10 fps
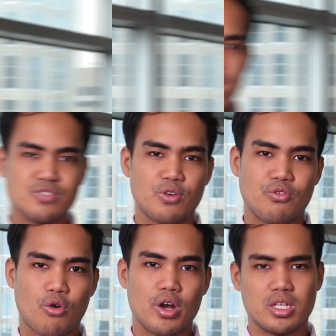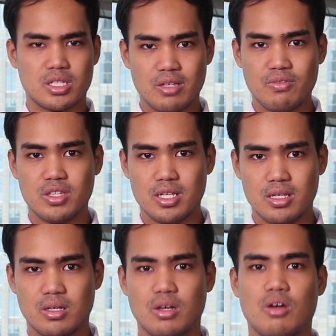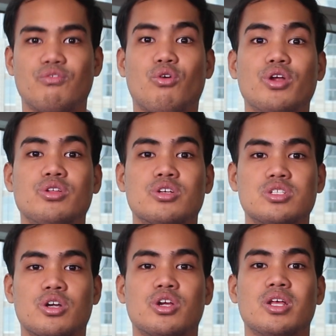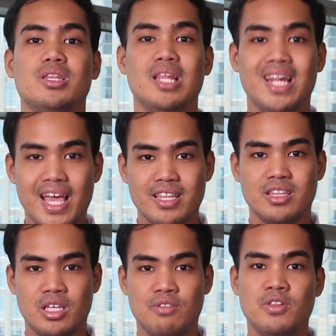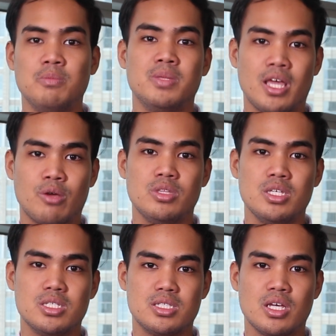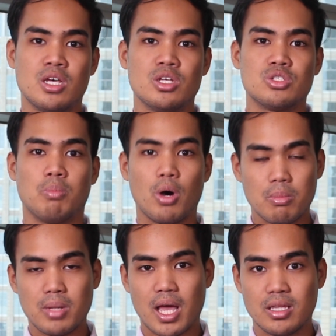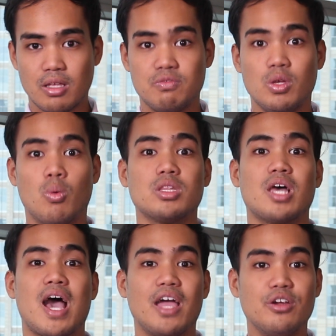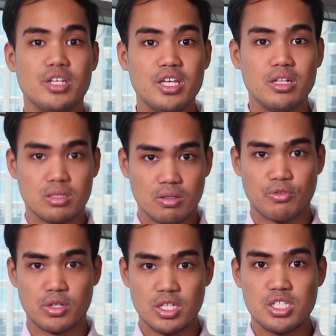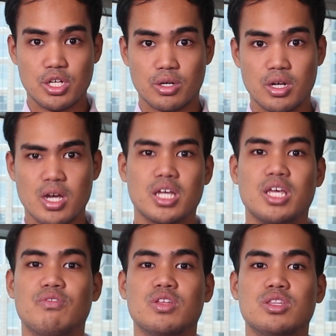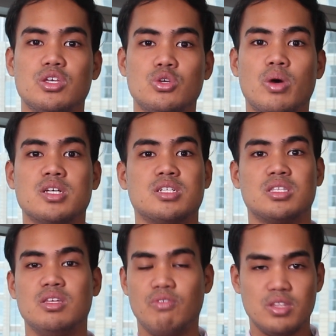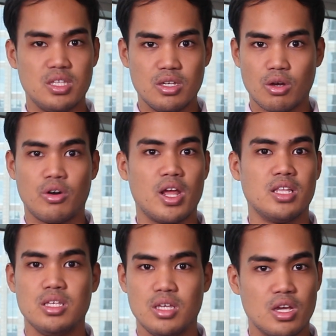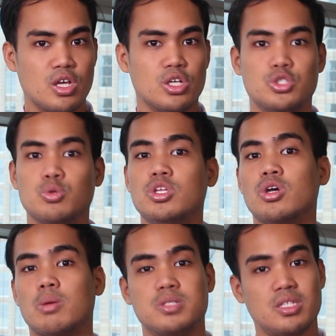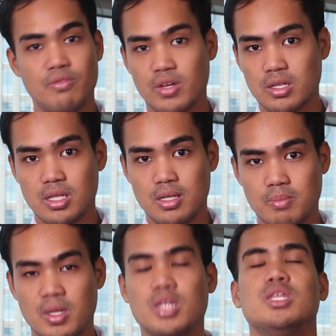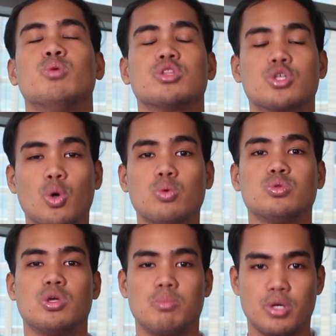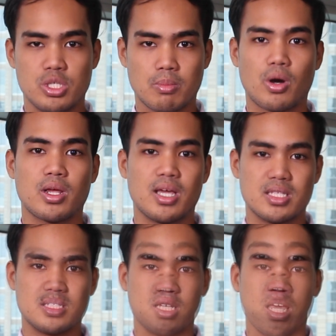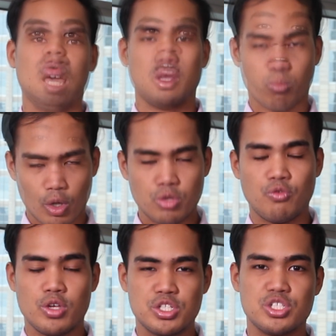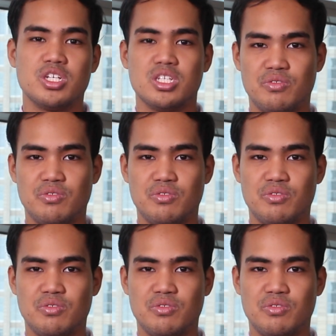As for foreign activity, foreigners are currently light in Philippine equities. So bottom line, if they want a higher yield for this year, given the US activity already shooting up significantly, they would go to emerging markets, and one of which is